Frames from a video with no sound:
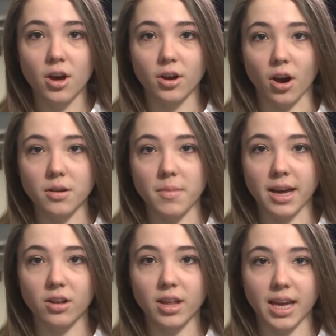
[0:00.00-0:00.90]
Guard
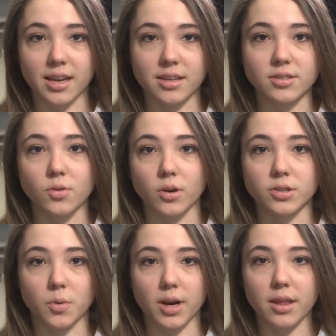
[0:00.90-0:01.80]
Michael Hannon scored
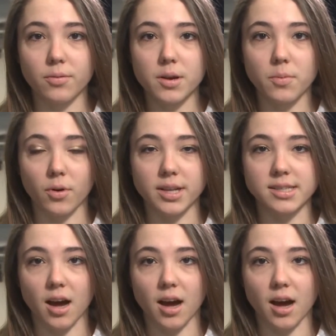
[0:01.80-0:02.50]
23 points